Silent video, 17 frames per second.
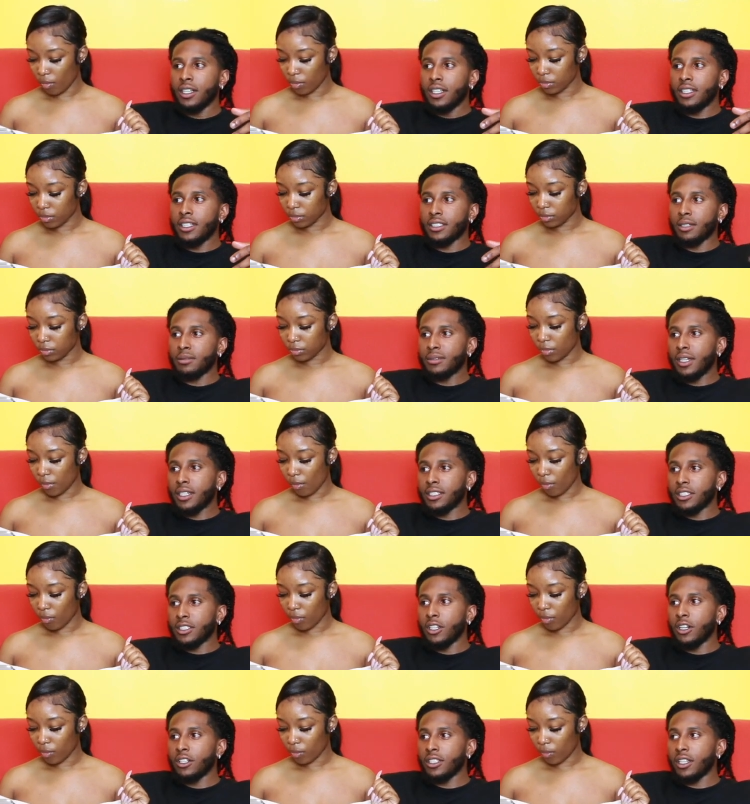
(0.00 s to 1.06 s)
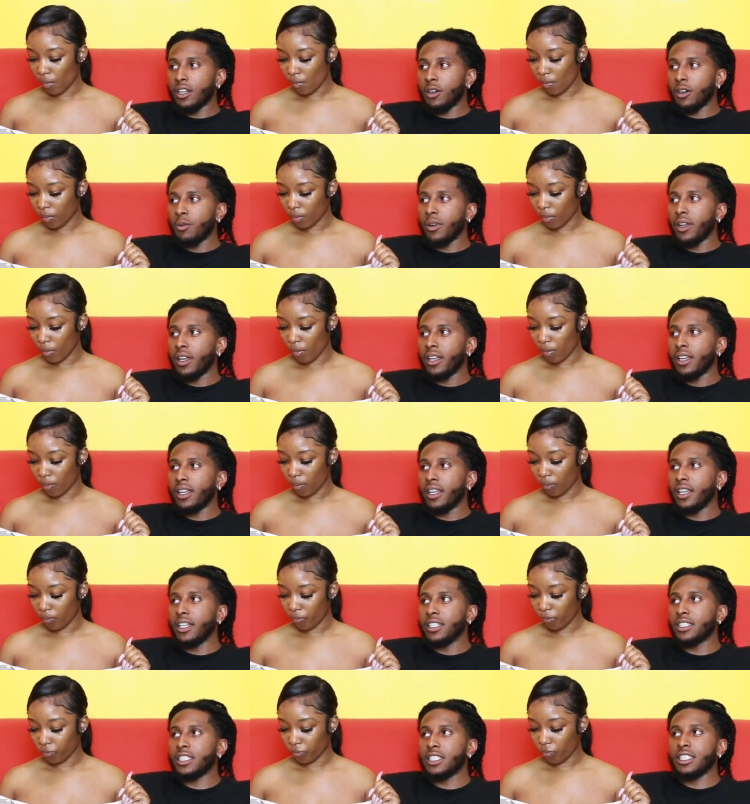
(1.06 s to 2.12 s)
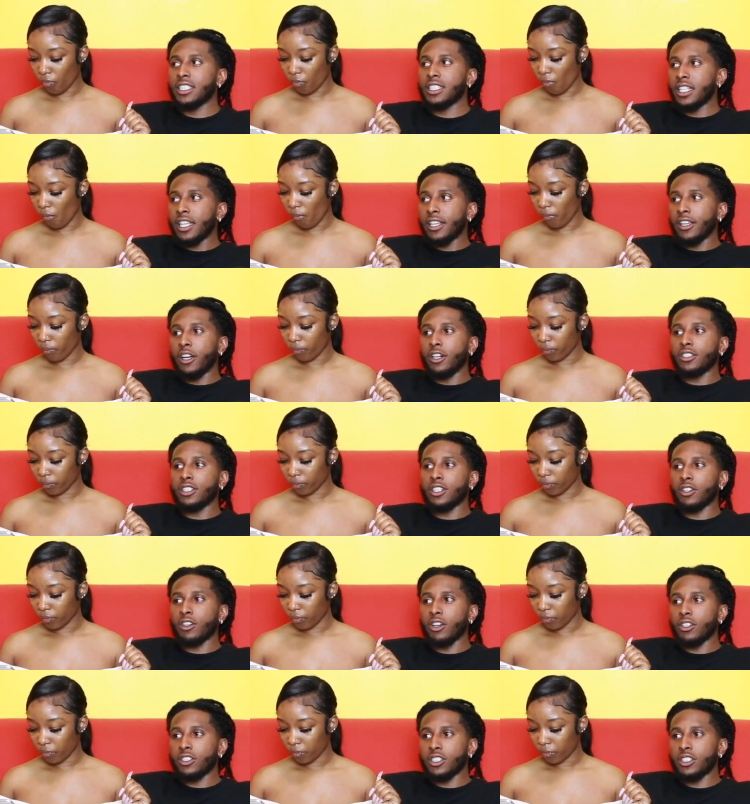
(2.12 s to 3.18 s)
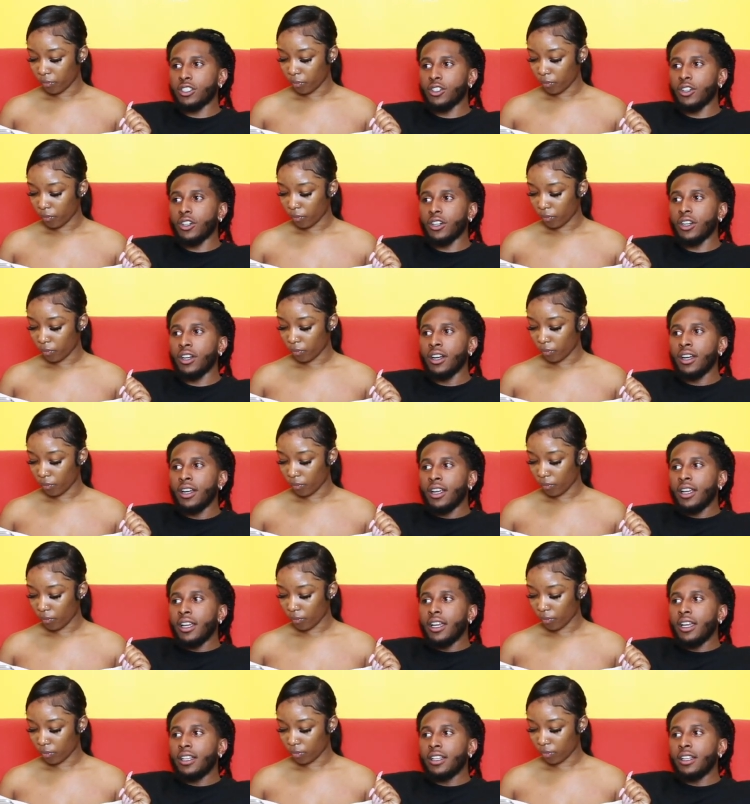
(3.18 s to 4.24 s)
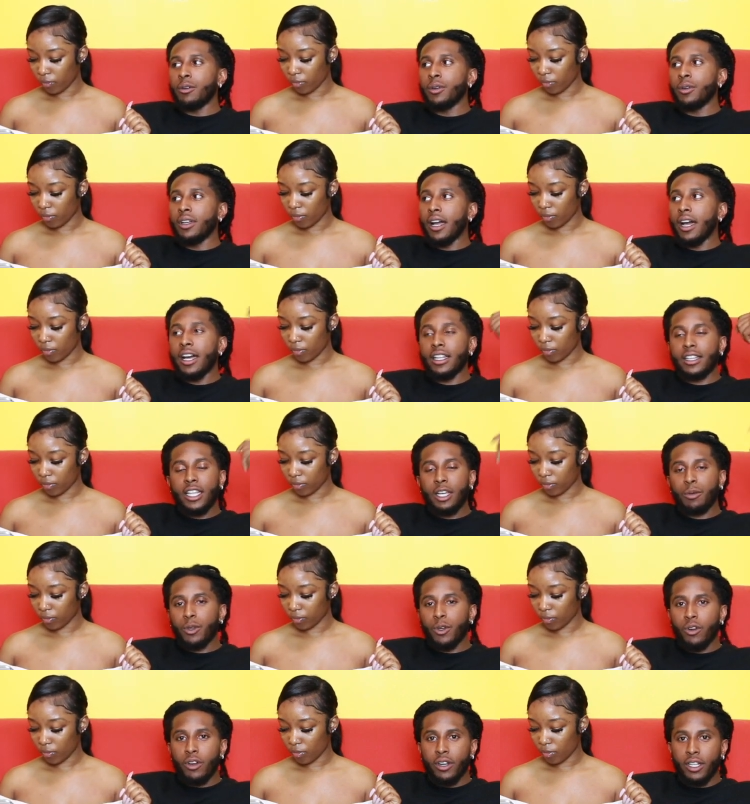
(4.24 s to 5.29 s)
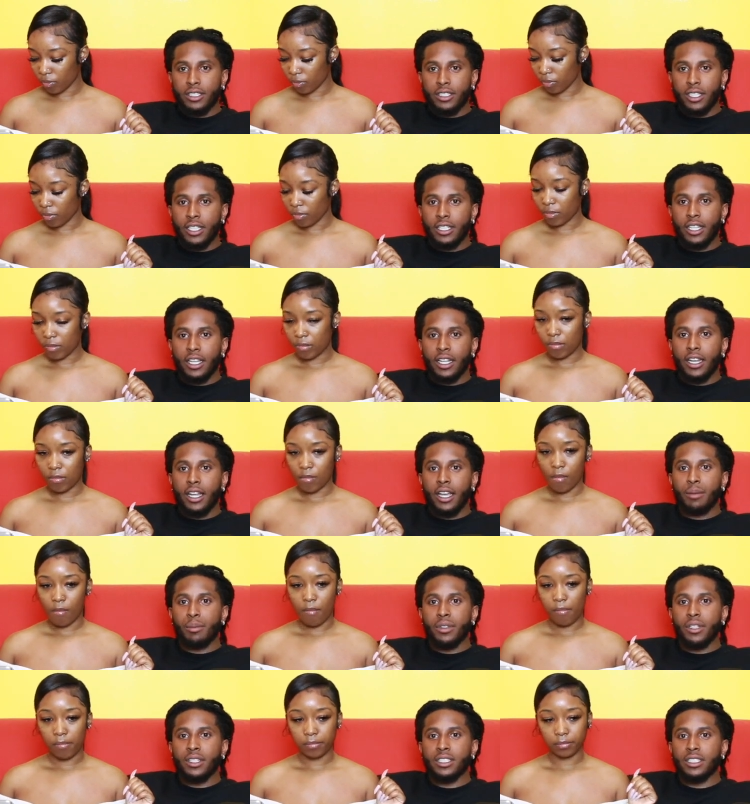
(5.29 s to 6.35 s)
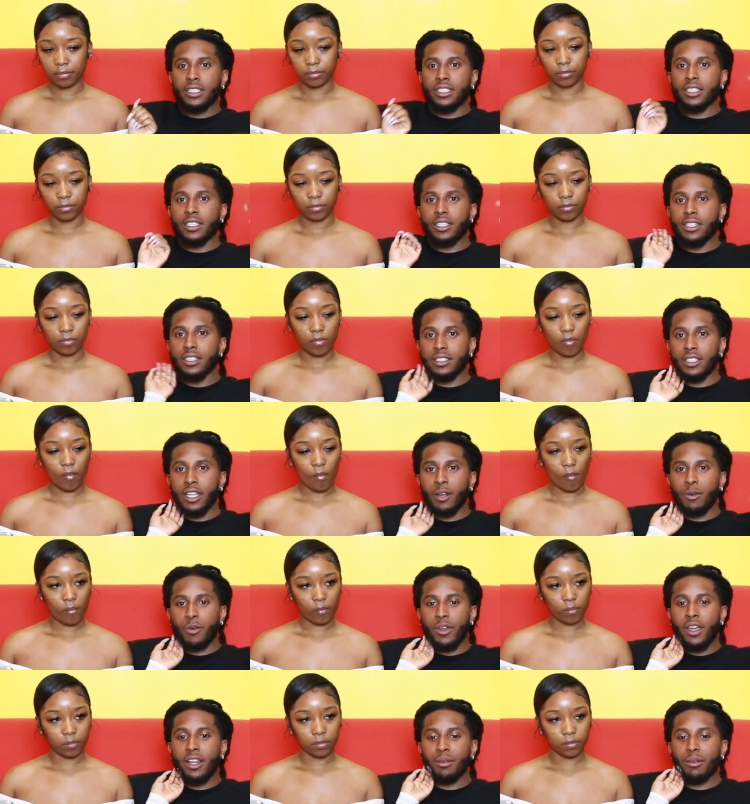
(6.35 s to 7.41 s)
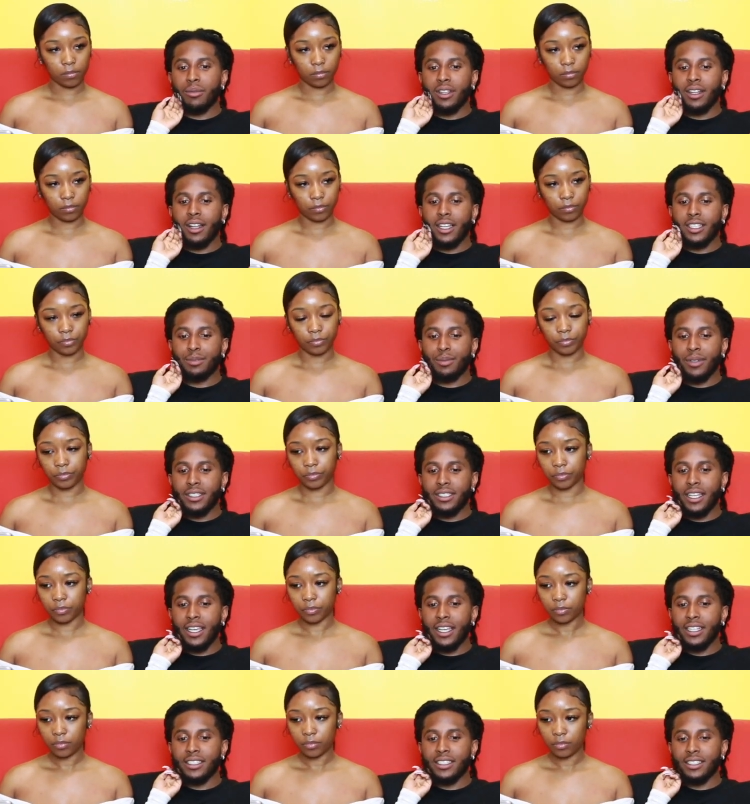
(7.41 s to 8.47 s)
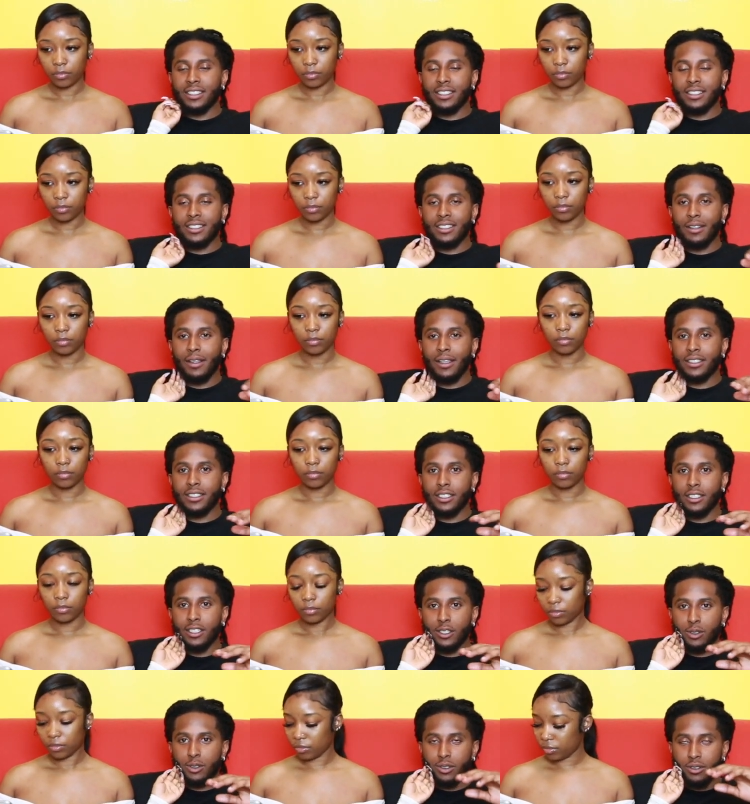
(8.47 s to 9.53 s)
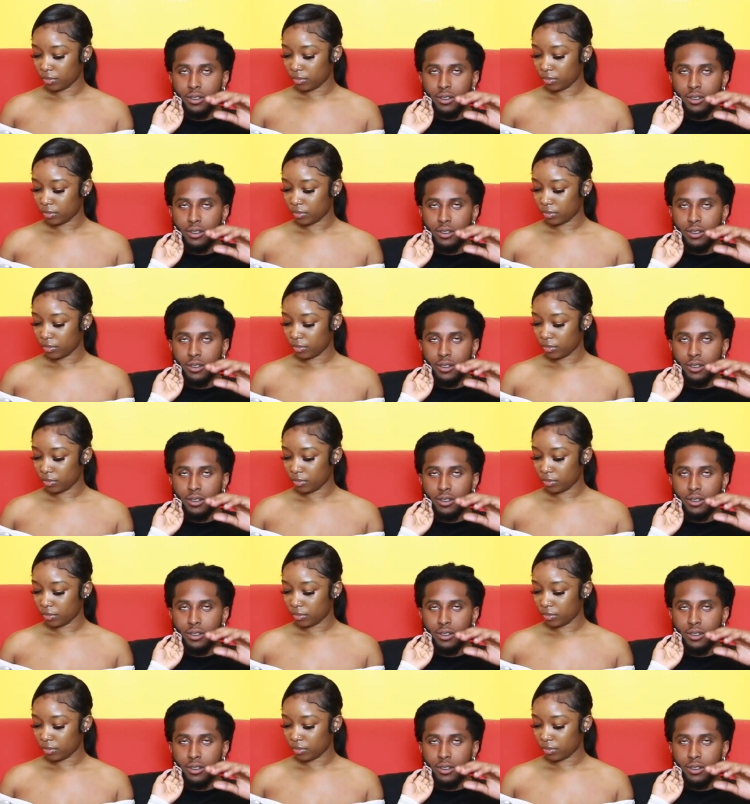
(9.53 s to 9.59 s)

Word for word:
Speaker 1: And sometimes she goes out of her way and then she just leave, go to the grocery store, and then we, I think we're going out to eat that night, but then she just cooks like randomly, like spontaneously. And she cooks